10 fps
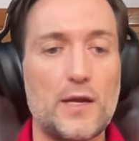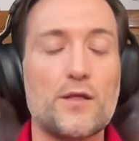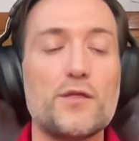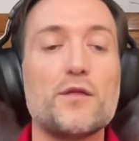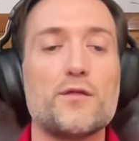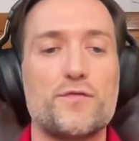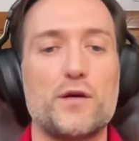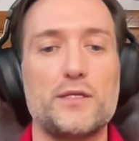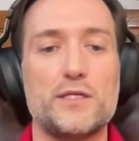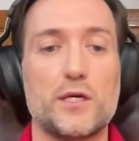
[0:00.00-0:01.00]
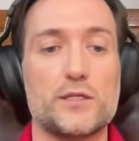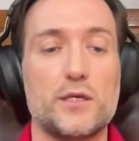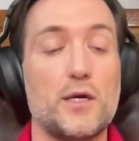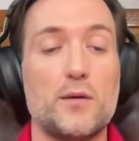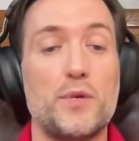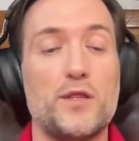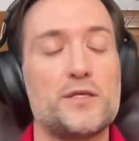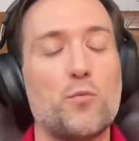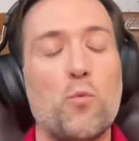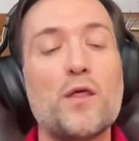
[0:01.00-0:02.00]
I think they're fairly discussed. But
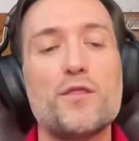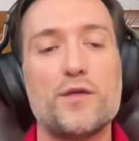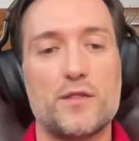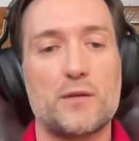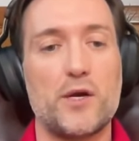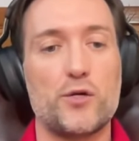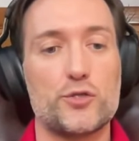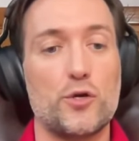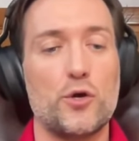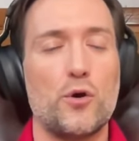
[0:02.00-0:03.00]
there's one thing that matters